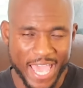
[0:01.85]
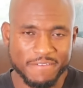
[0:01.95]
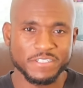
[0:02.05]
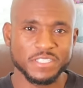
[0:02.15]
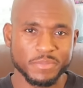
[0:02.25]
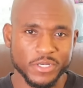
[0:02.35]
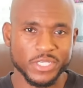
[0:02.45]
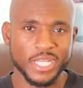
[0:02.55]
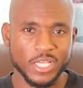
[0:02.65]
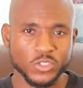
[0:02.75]
average
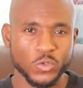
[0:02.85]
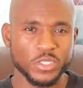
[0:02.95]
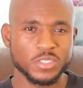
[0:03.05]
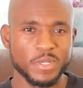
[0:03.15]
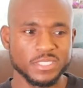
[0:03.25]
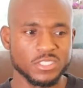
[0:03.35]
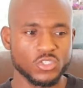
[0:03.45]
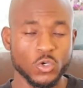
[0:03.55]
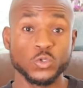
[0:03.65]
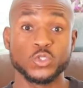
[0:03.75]
American household expenses
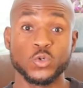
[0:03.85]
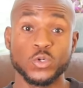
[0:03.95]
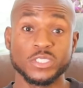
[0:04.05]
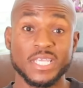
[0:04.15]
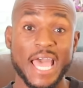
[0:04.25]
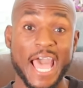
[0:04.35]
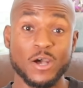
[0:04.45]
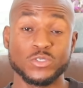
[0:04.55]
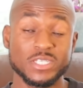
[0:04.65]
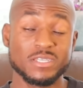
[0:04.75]
goes towards
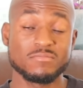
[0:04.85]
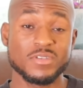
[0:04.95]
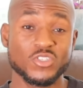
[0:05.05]
housing,